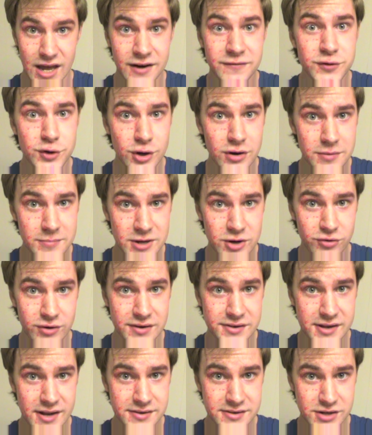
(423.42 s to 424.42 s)
And if you're gonna be
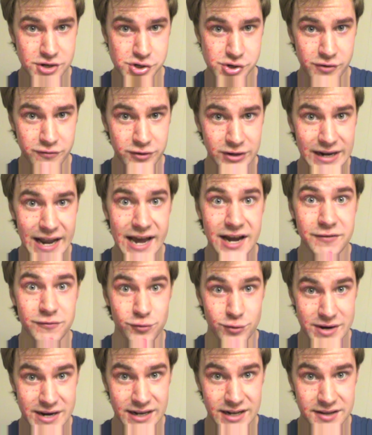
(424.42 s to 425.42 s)
criticizing a show for lack of
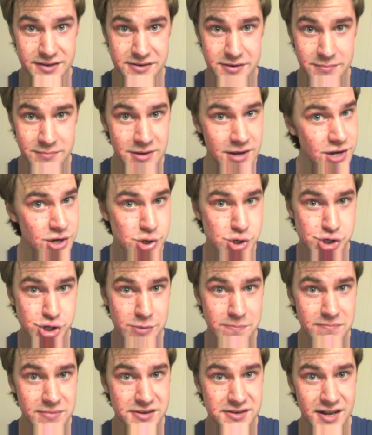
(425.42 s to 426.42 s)
realism, you
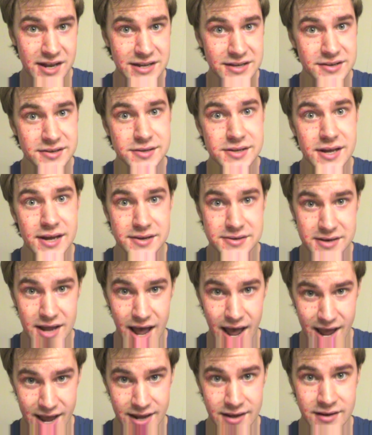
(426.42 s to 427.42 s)
shouldn't be citing
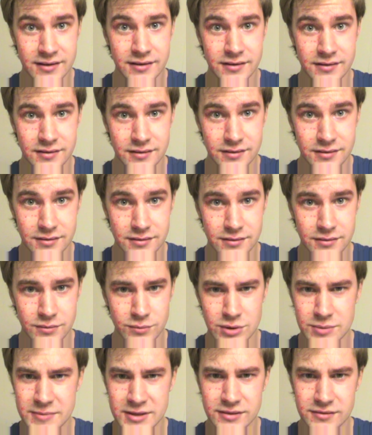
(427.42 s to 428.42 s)
CSI.
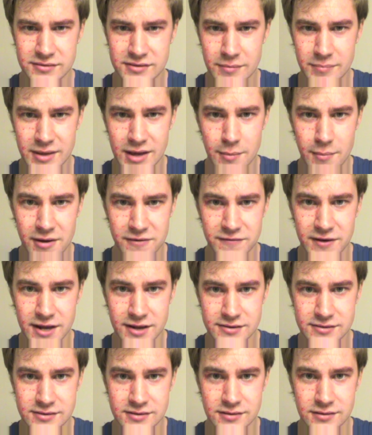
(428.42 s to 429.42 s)
What do you mean there's something on my
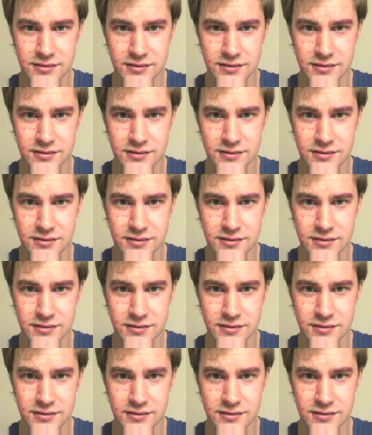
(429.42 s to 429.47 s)
face?